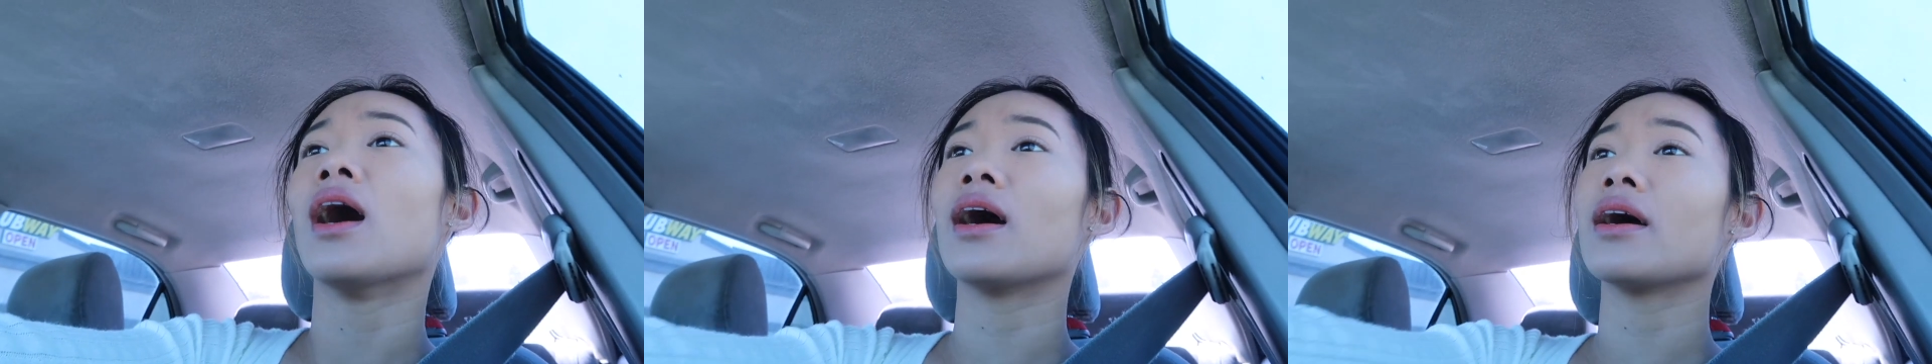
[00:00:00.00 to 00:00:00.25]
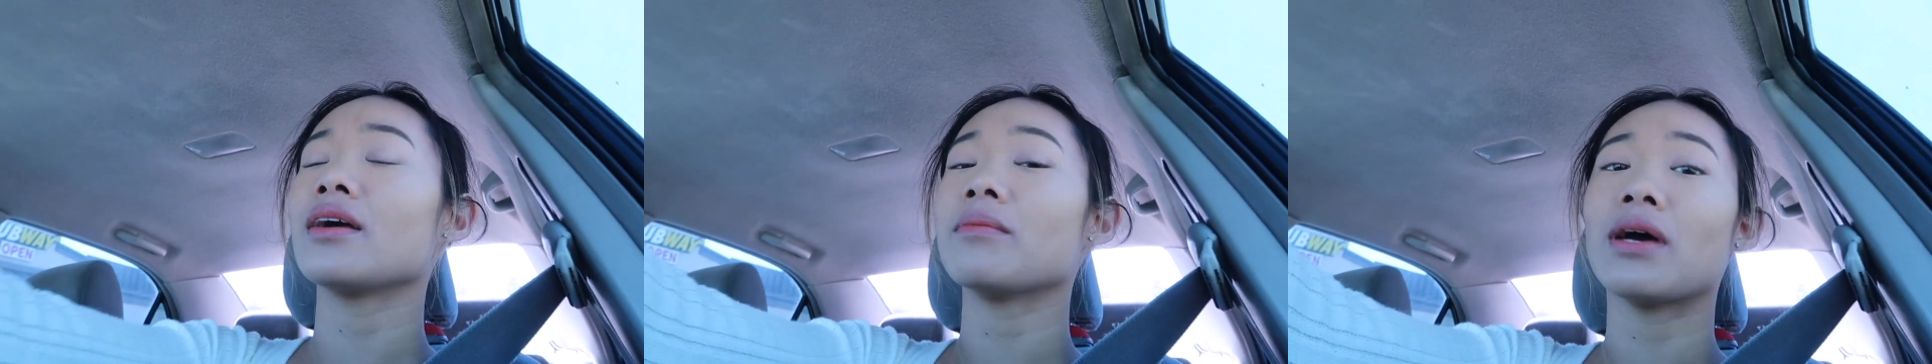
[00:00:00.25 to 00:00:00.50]

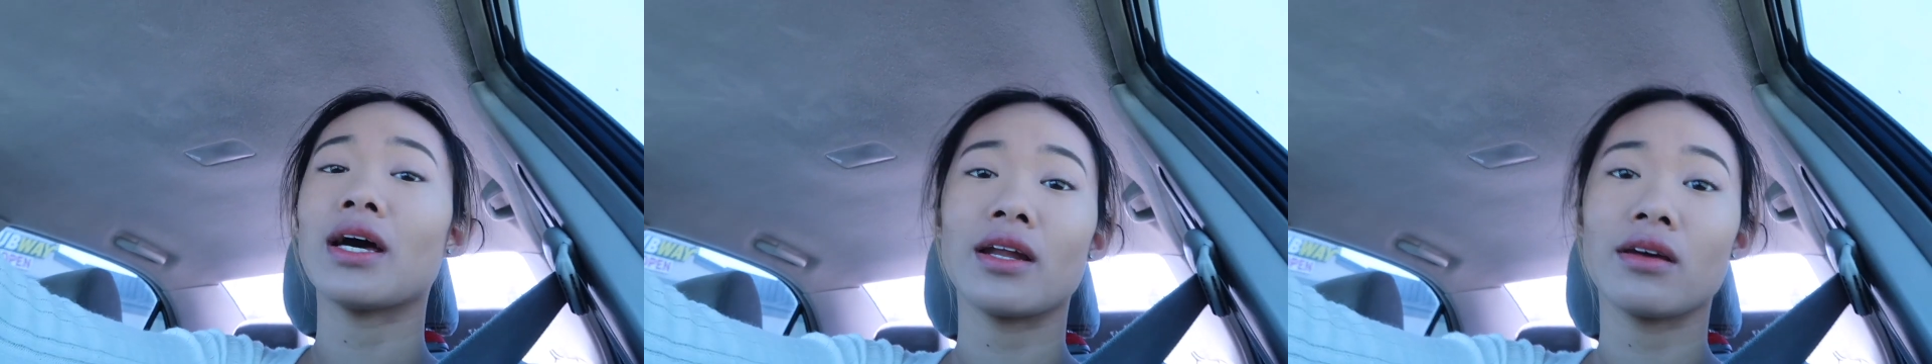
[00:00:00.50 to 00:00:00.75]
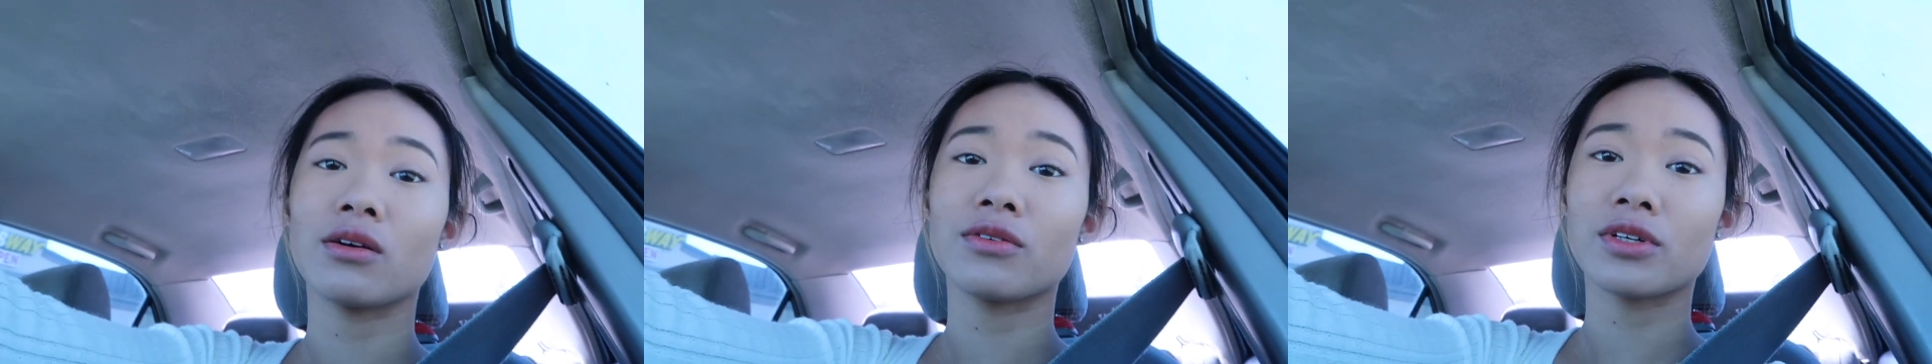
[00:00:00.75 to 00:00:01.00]
I am
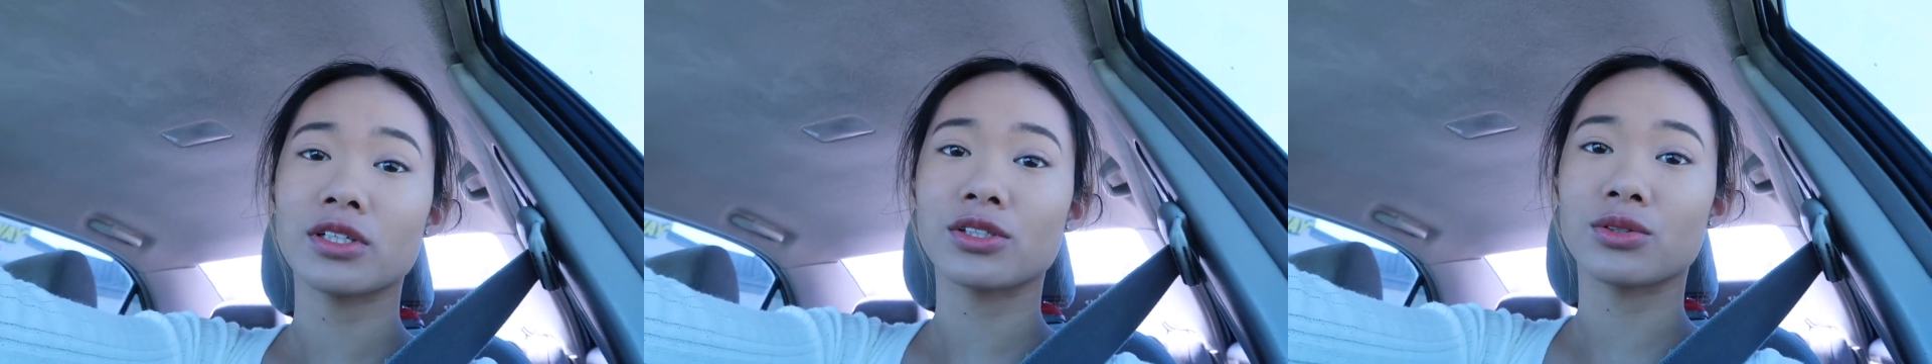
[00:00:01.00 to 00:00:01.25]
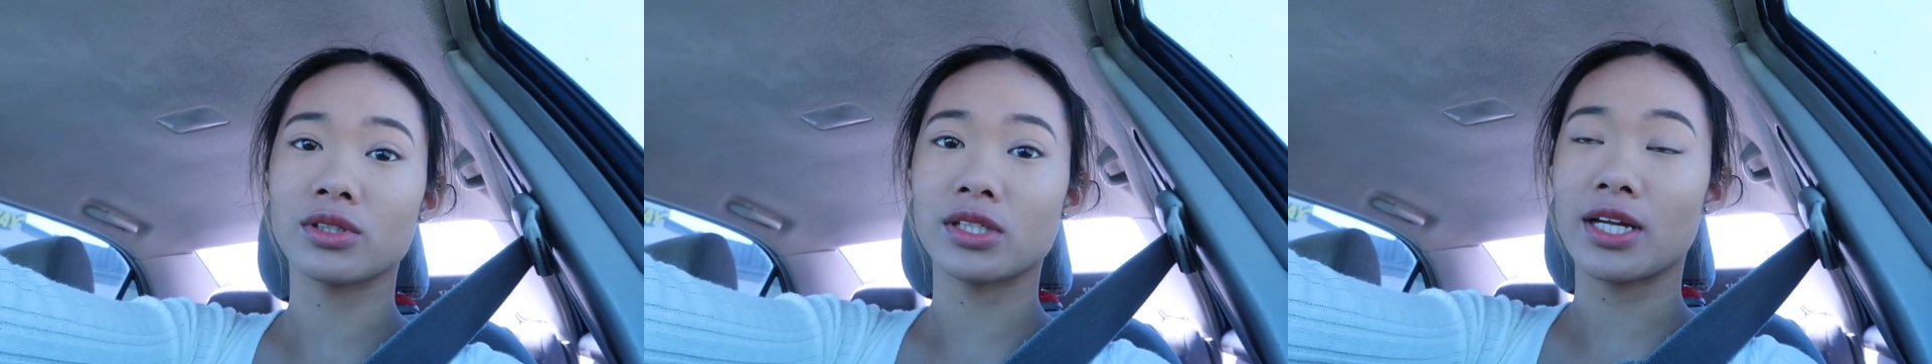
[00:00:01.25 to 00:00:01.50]
heading over to
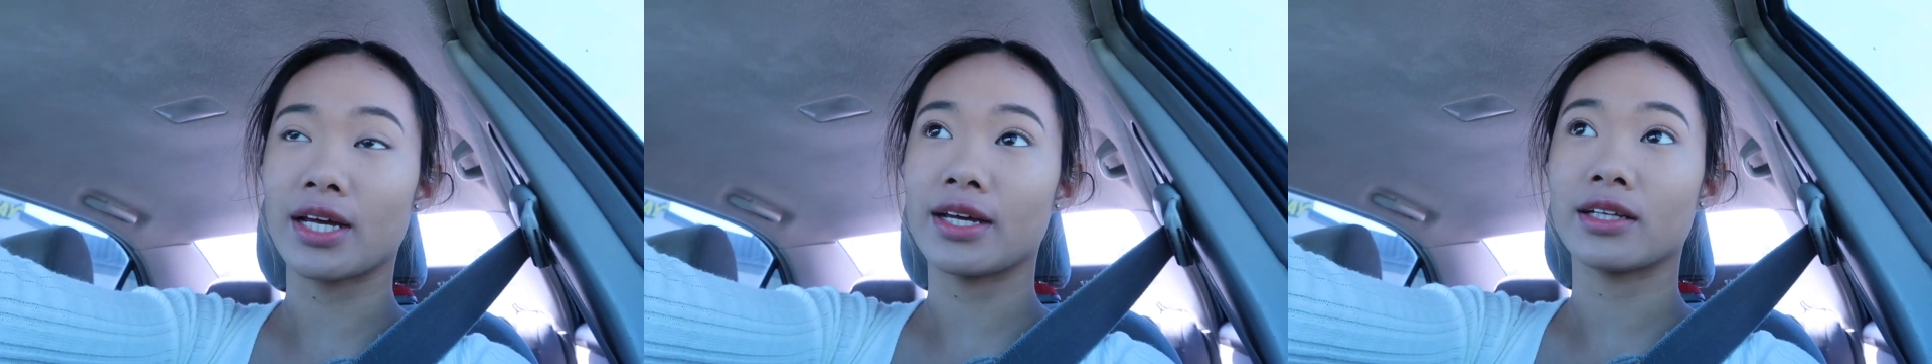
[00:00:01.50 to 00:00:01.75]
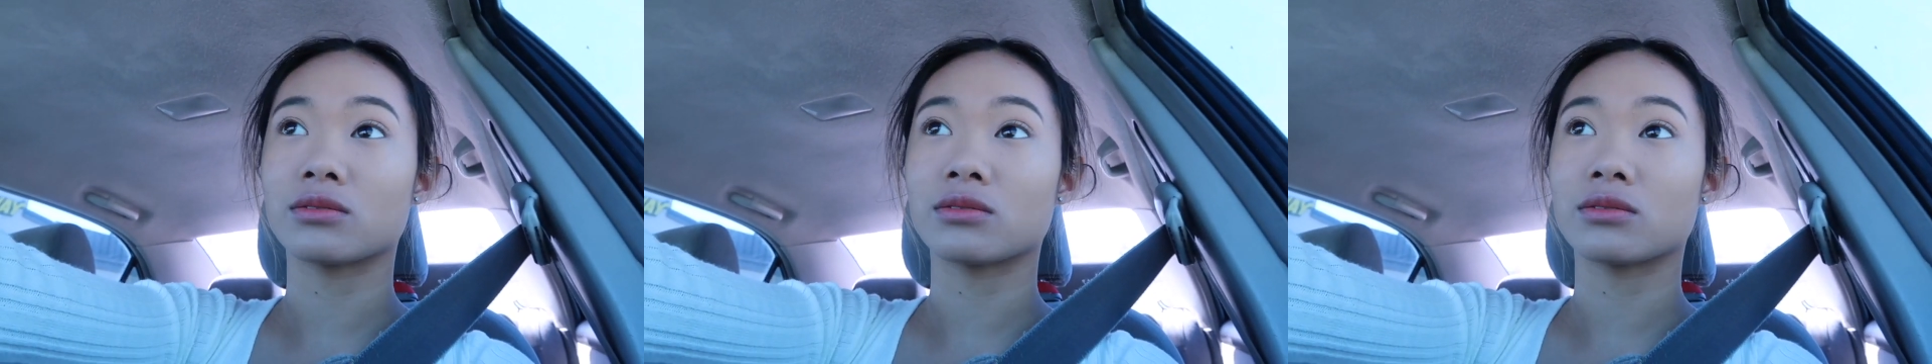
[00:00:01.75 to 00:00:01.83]
school today.